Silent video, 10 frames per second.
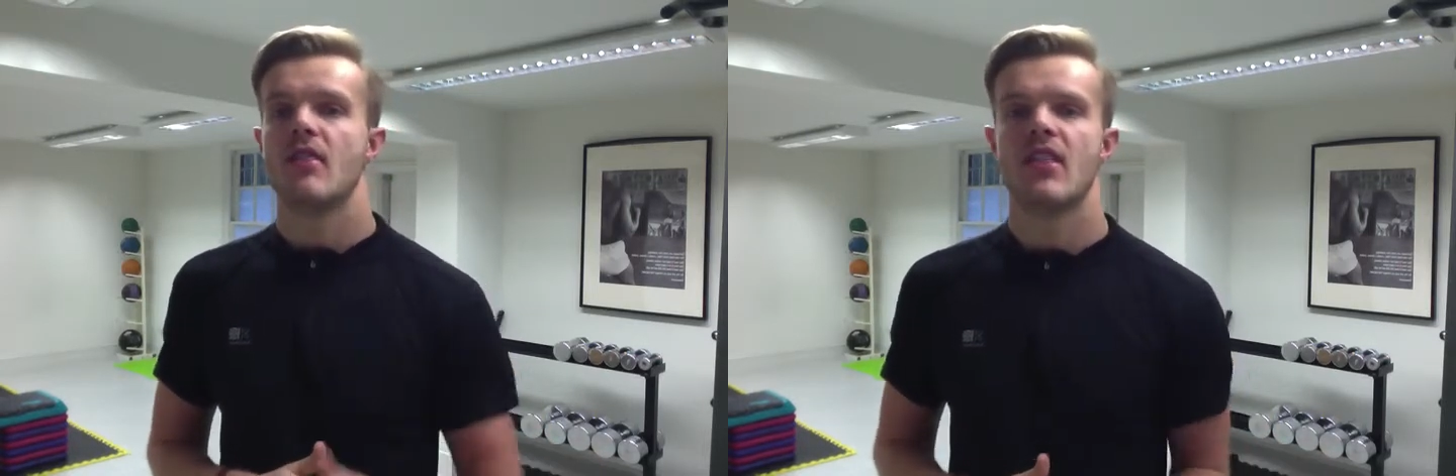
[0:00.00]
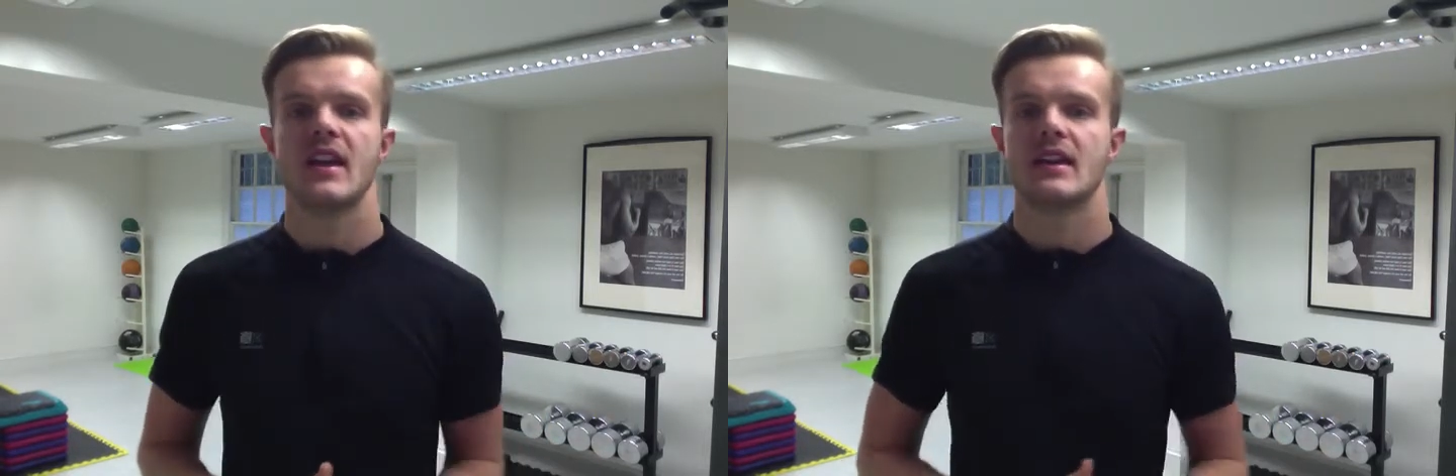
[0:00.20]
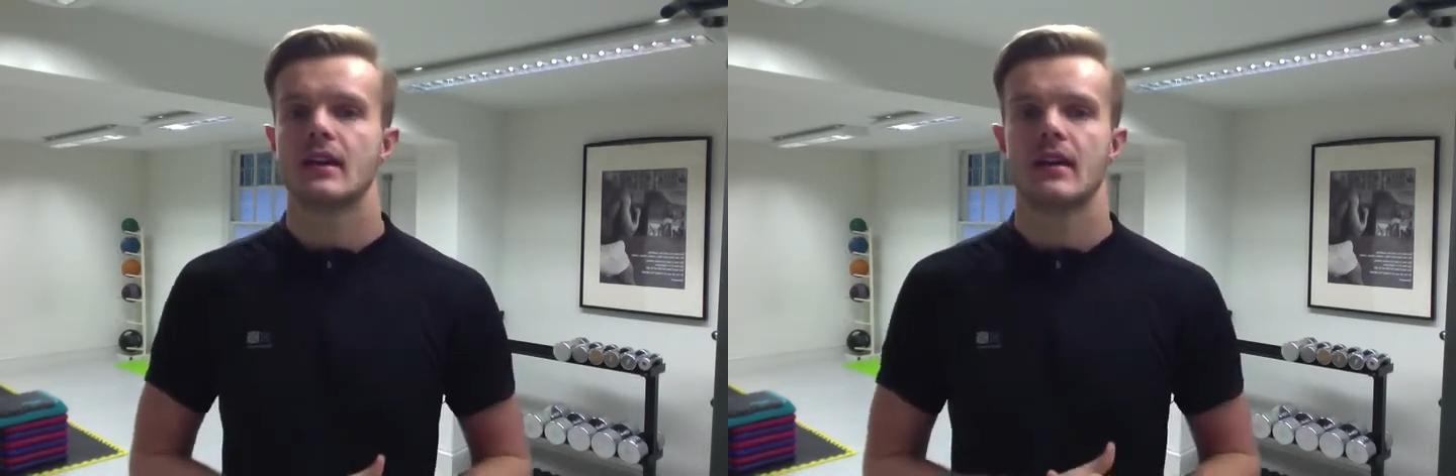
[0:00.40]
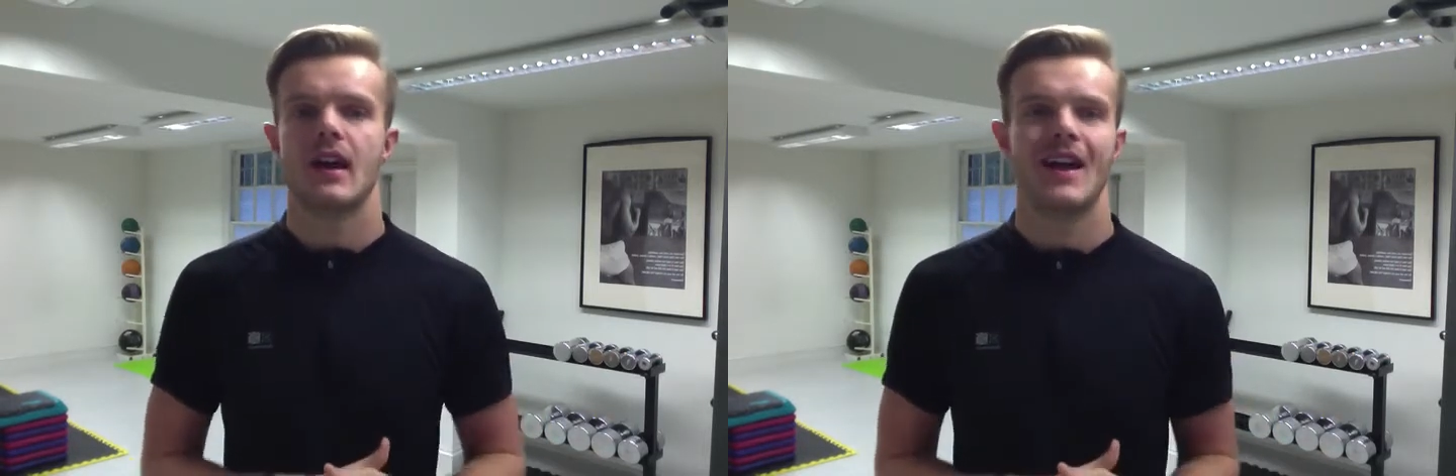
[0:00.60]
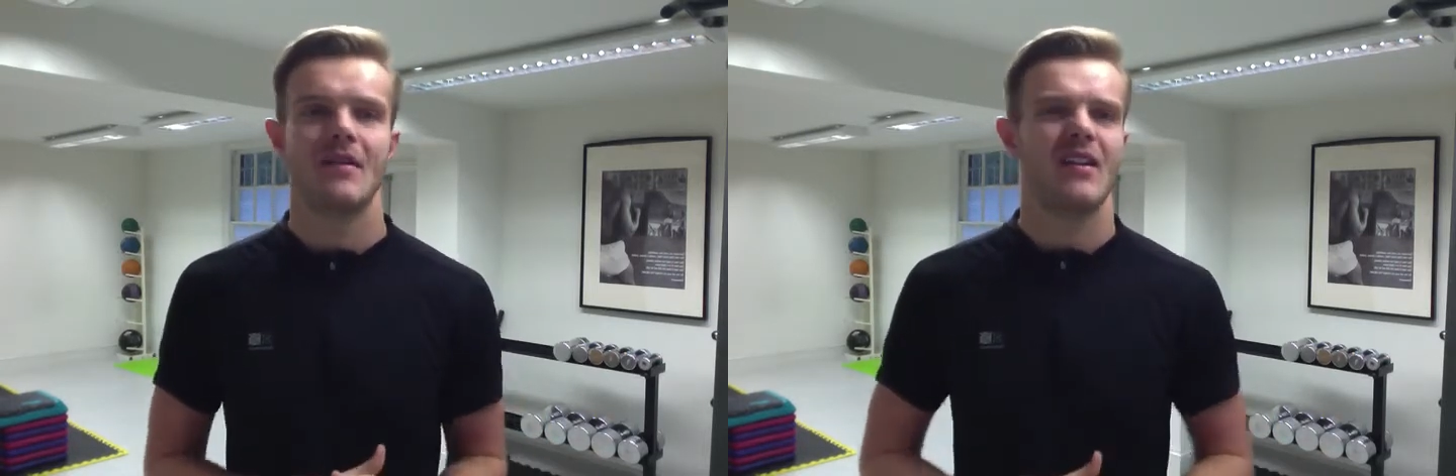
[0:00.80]
They can,
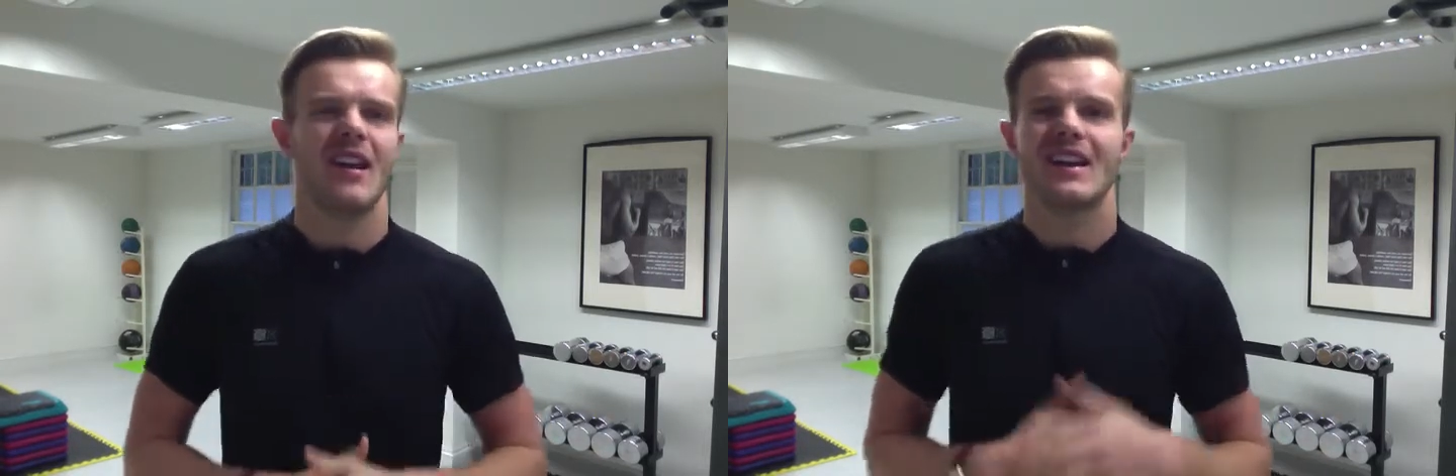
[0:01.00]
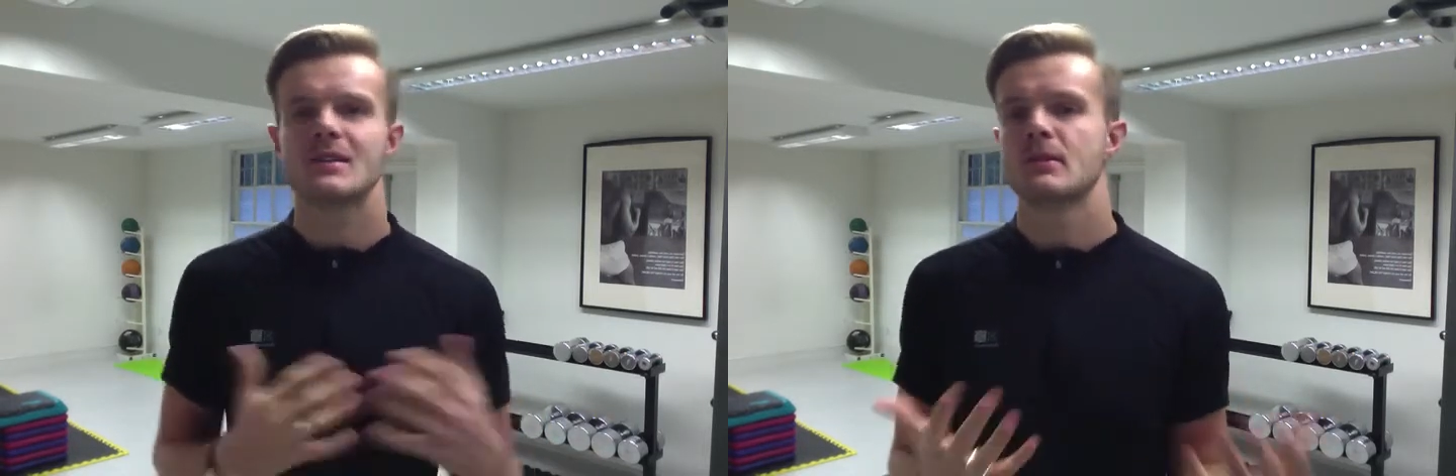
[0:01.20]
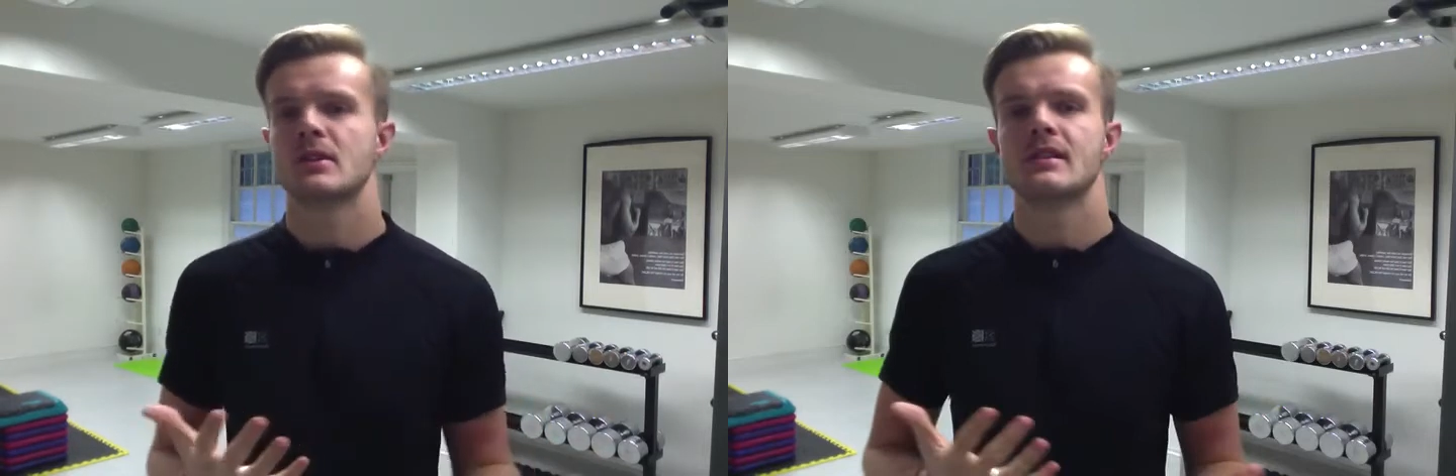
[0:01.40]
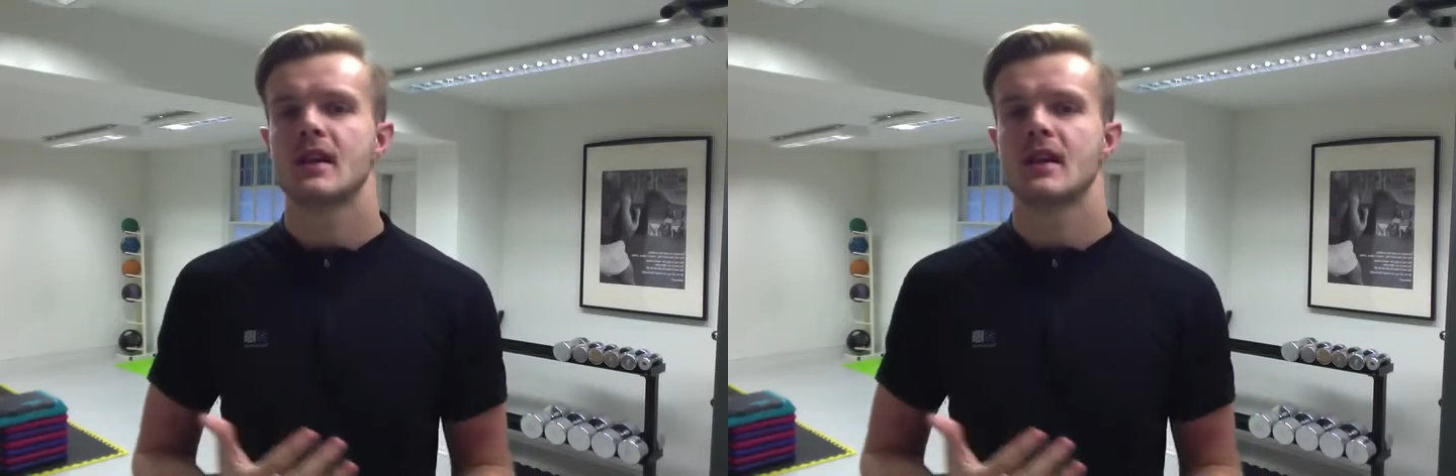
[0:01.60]
especially at